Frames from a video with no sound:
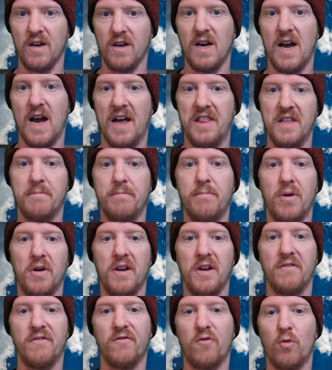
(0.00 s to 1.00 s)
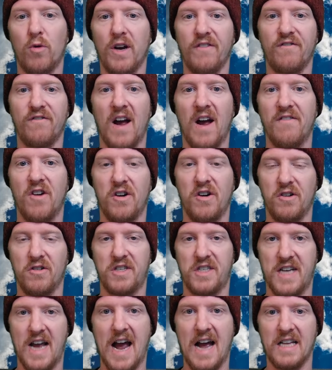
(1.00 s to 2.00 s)
and then put in 4,500
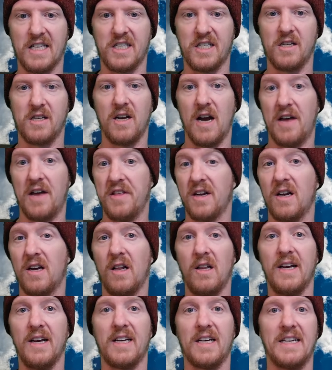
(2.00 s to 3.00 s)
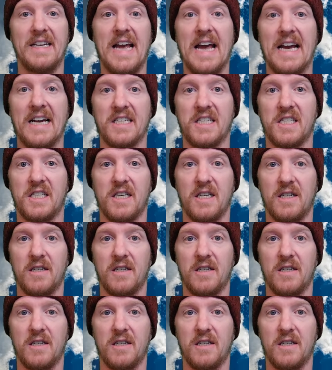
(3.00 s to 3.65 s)
sats, and then click Next.